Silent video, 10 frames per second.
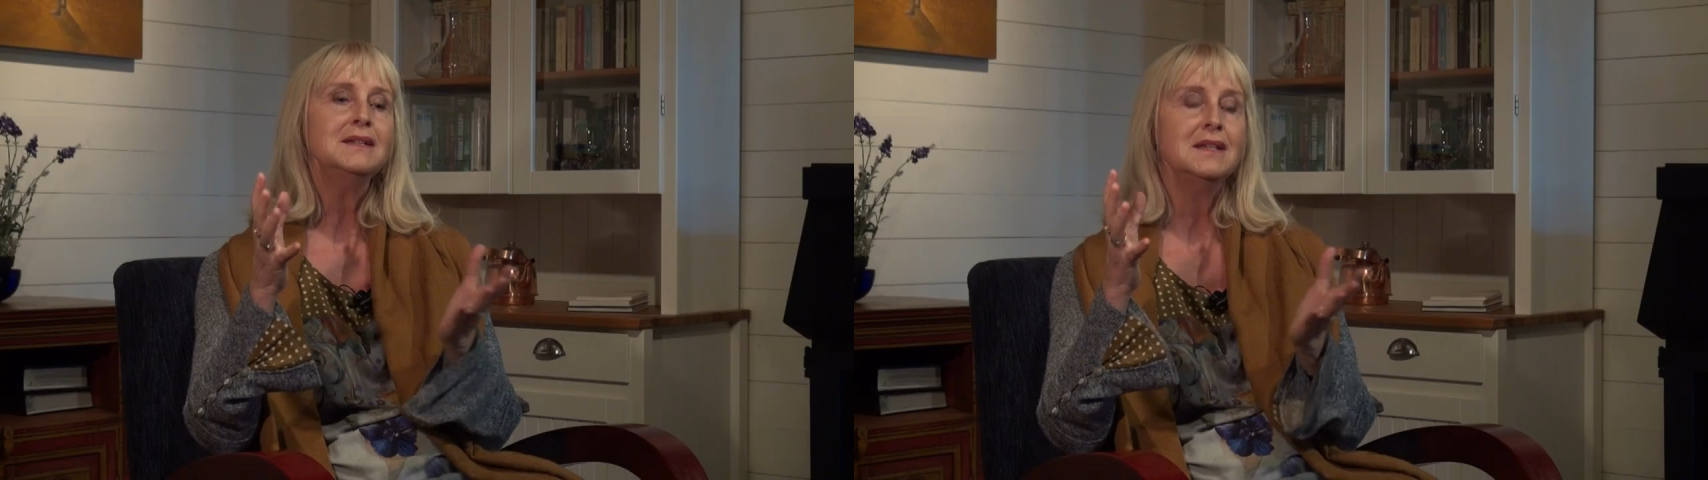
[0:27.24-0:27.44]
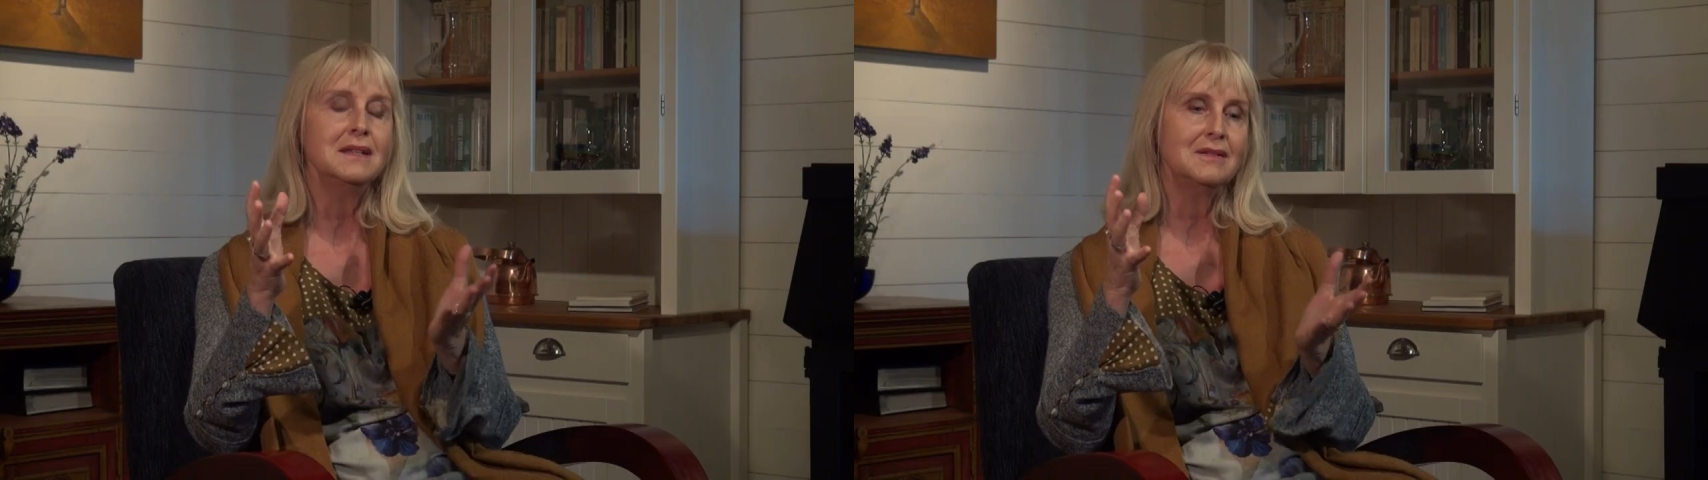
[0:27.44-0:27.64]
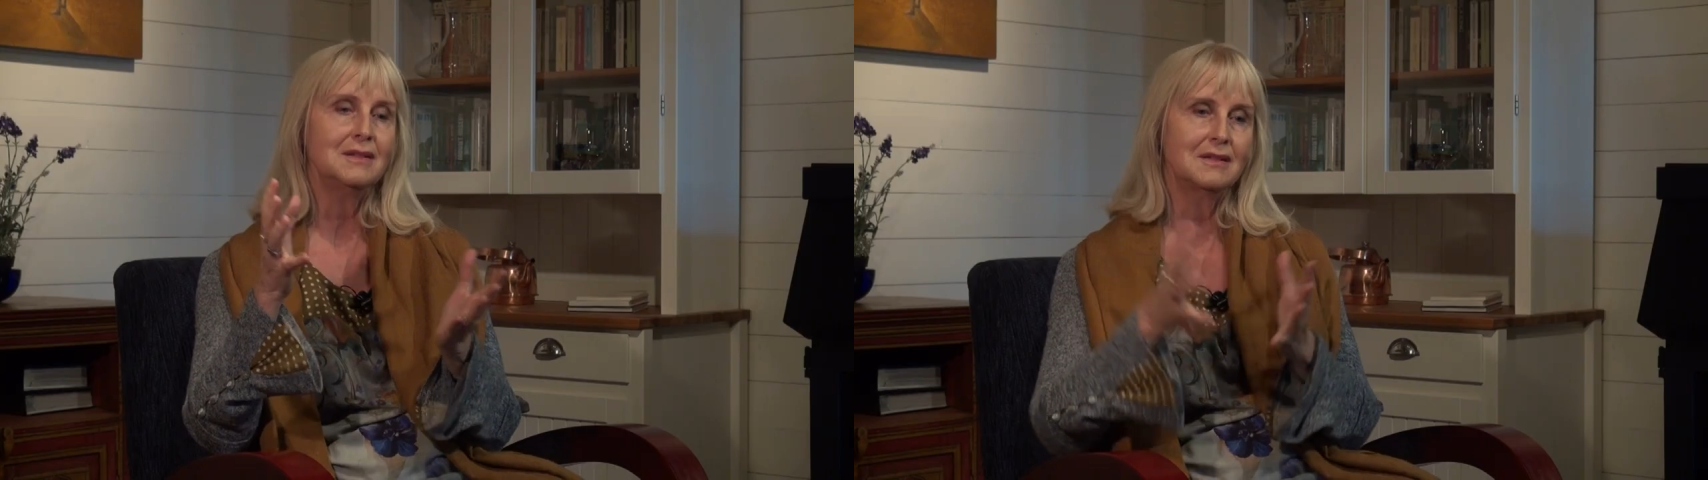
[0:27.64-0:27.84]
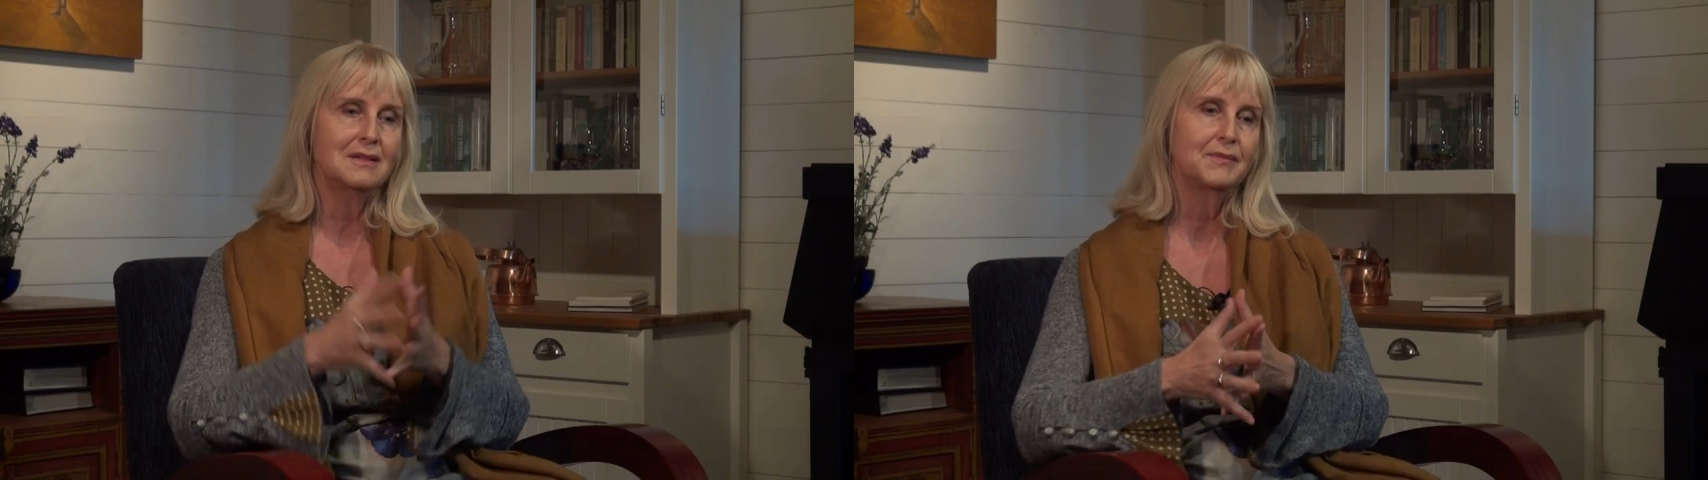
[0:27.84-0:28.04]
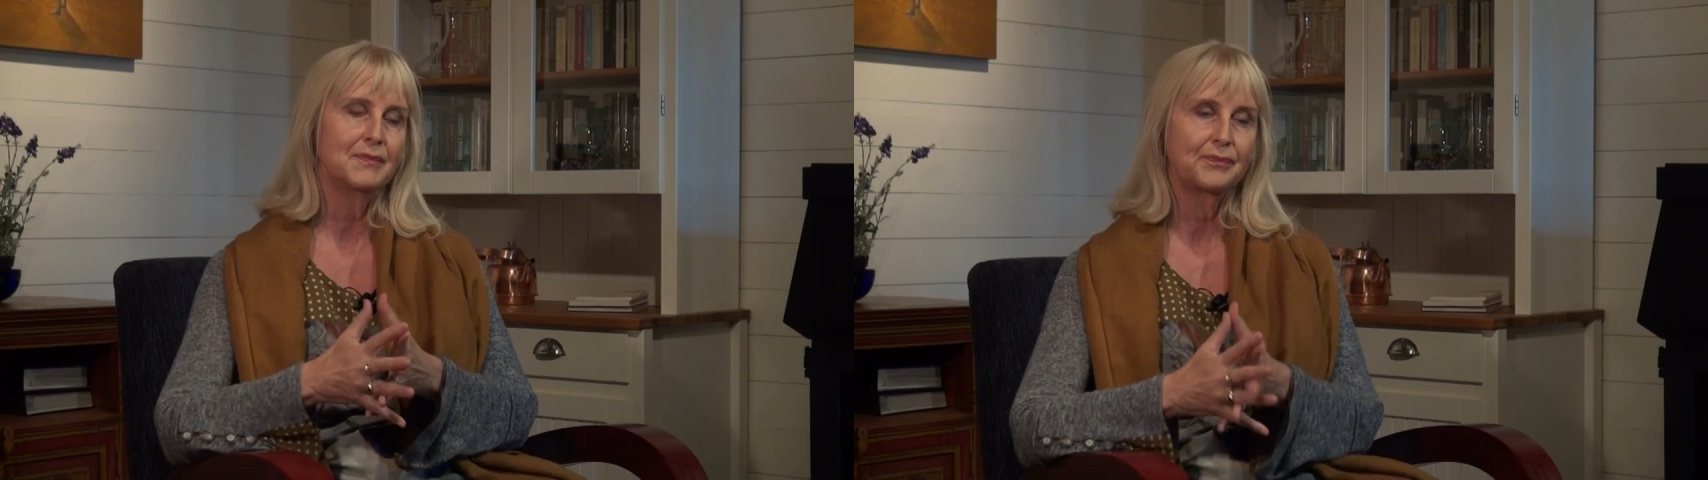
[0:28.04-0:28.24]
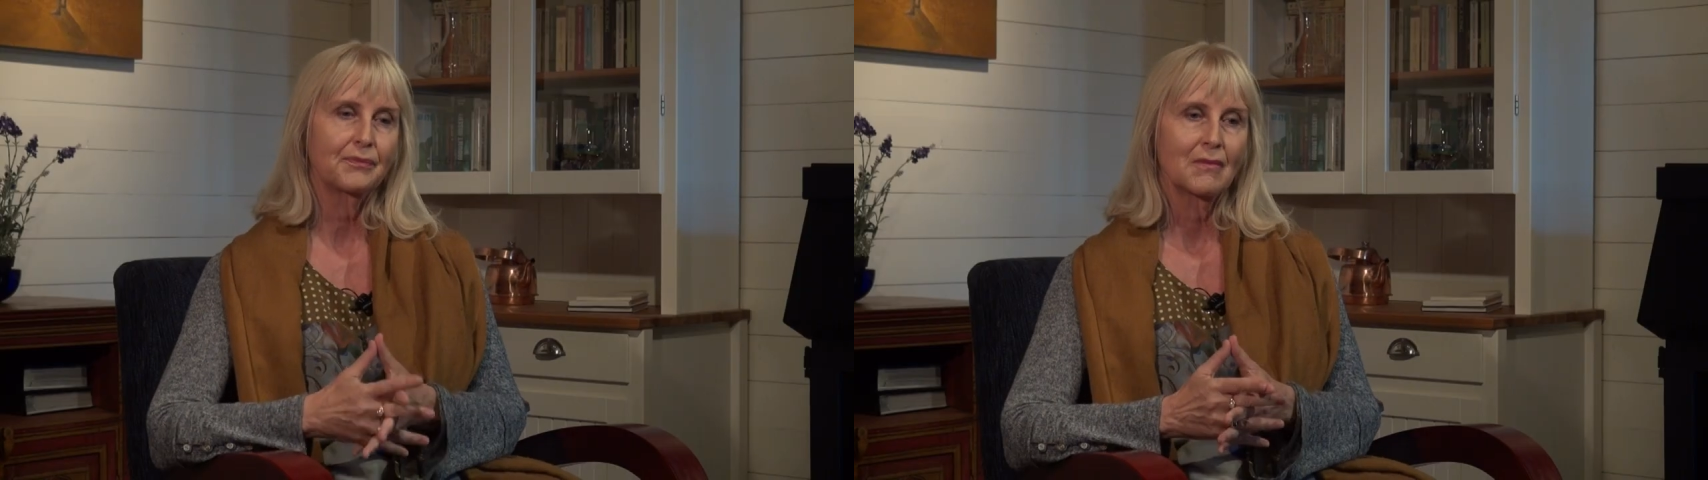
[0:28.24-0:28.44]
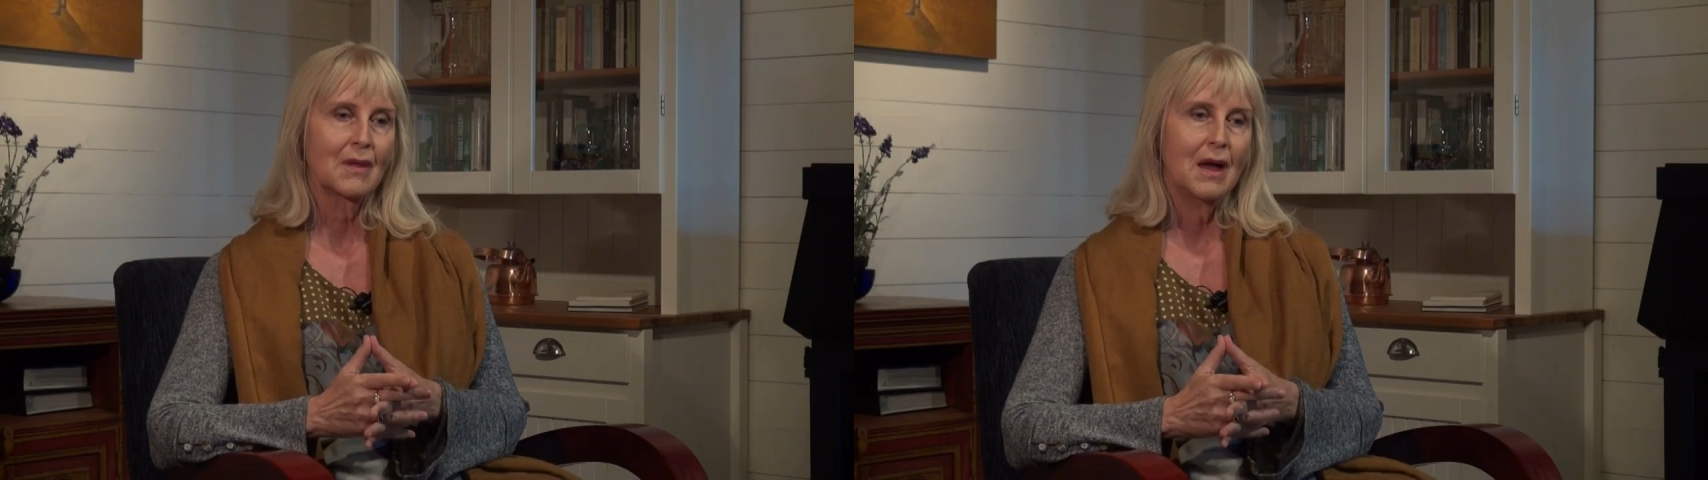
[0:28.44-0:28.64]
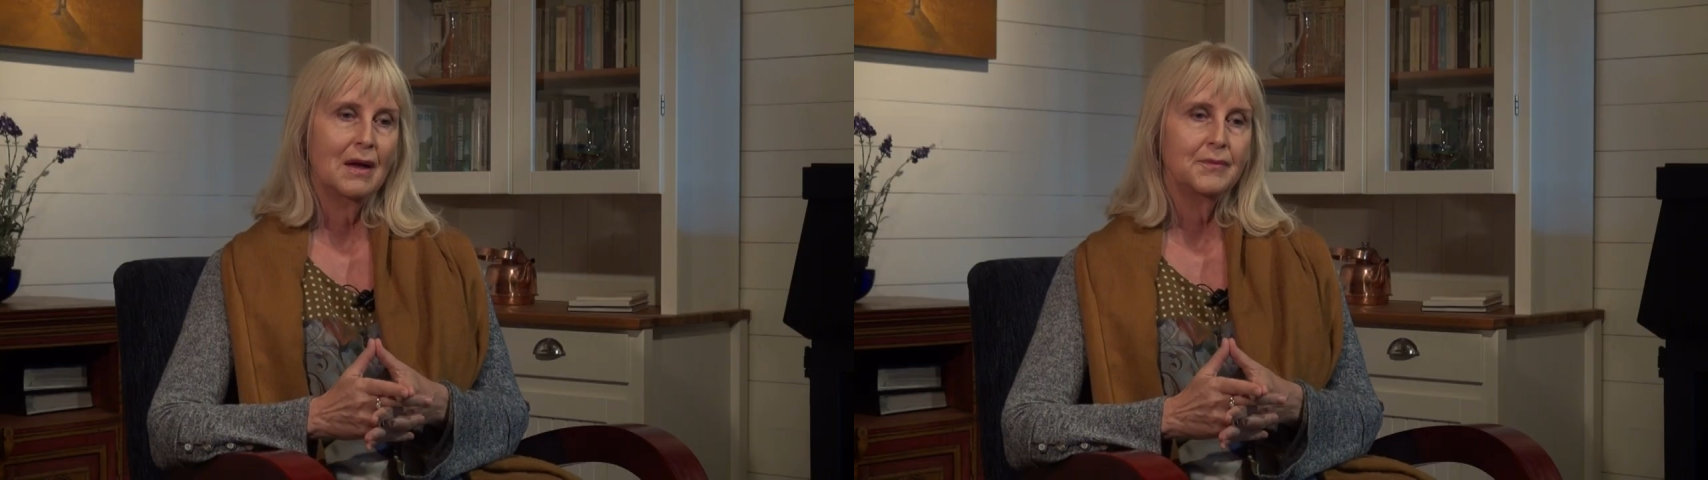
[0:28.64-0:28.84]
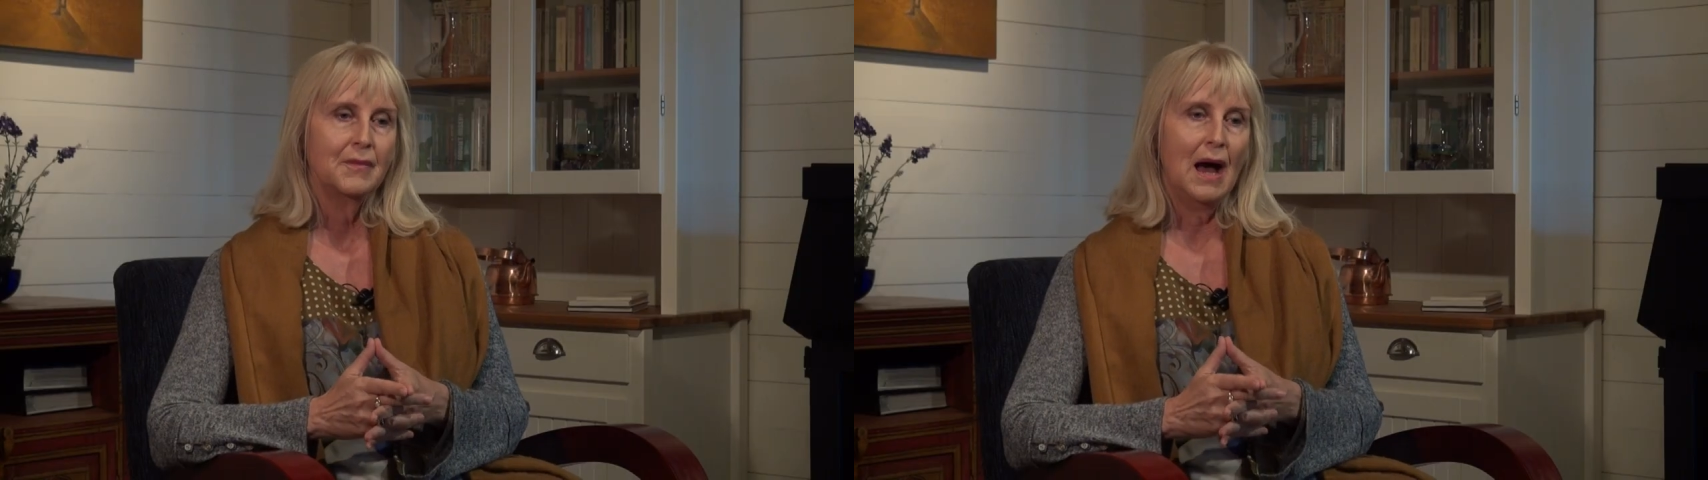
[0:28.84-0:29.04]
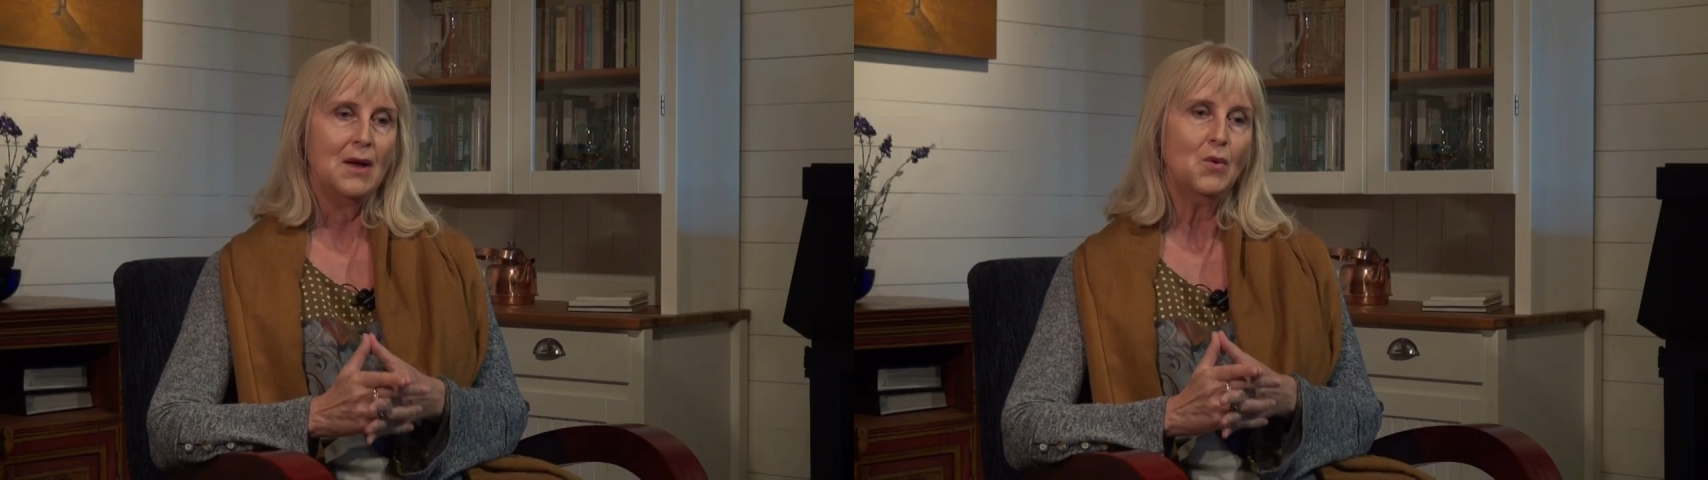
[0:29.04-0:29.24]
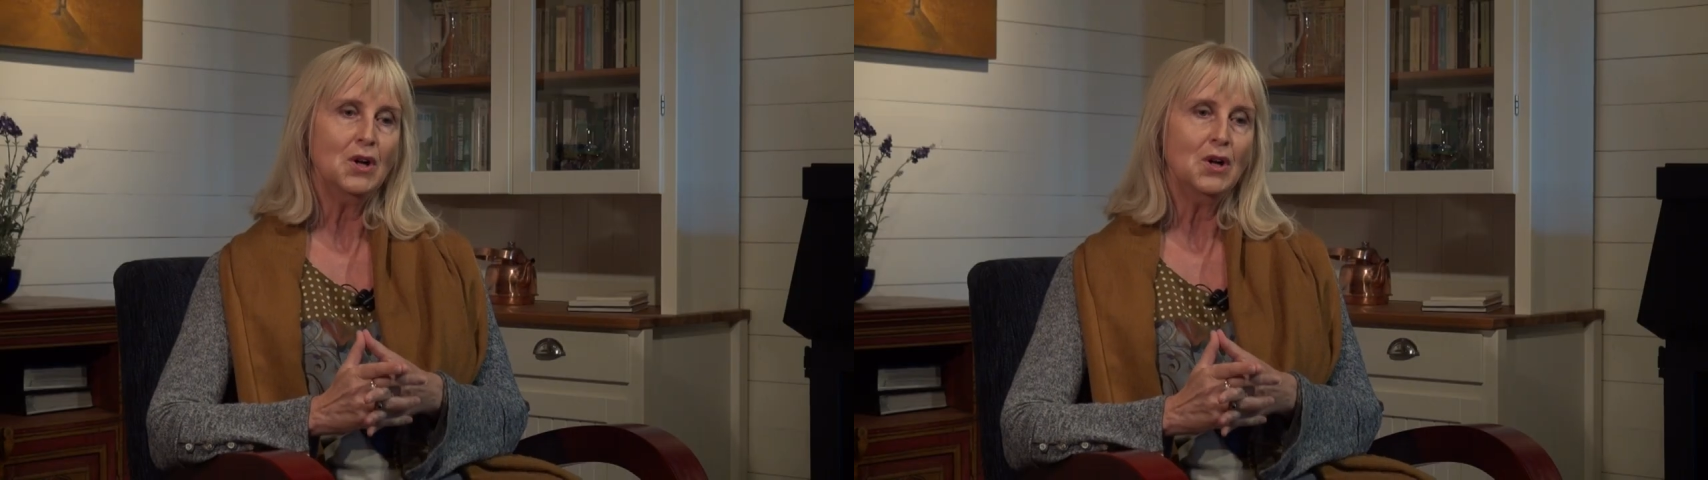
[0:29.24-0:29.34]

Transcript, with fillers: 90s, I